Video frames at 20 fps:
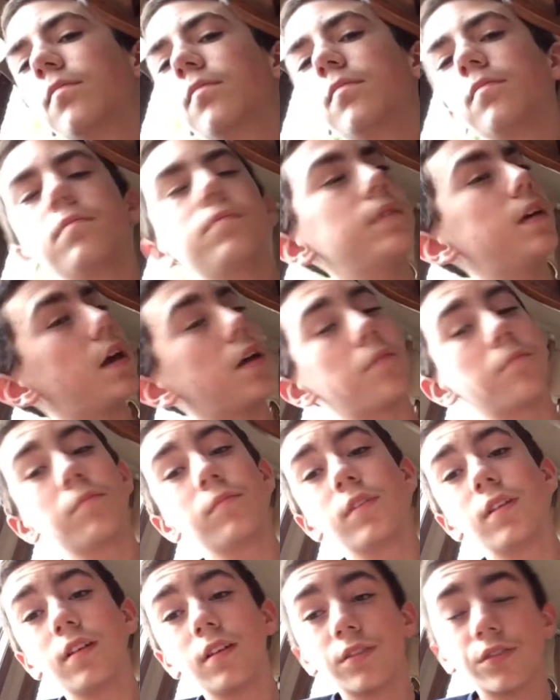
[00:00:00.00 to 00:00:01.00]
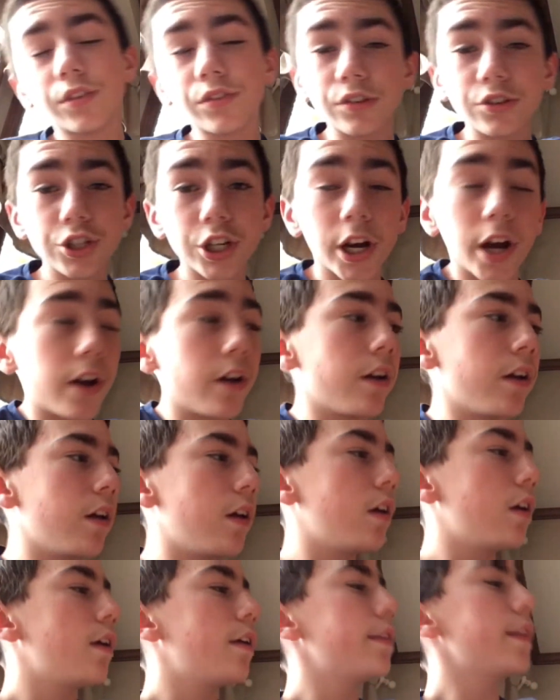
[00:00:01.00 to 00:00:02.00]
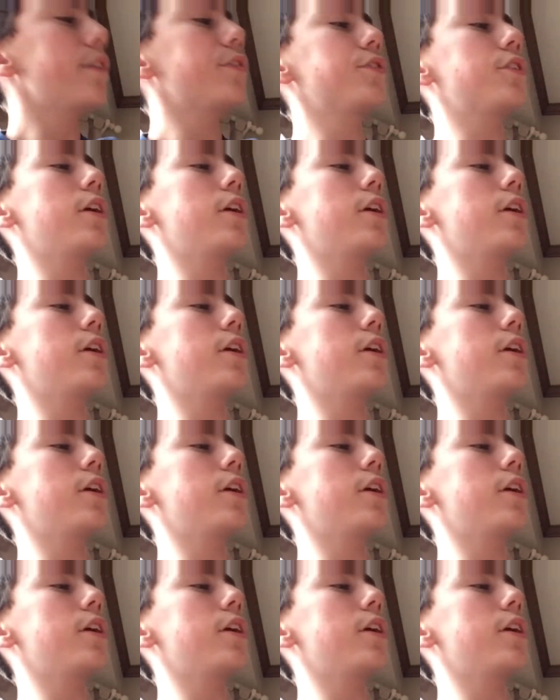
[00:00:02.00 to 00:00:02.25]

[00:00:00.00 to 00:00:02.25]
yeah, it's just a chair. Let's get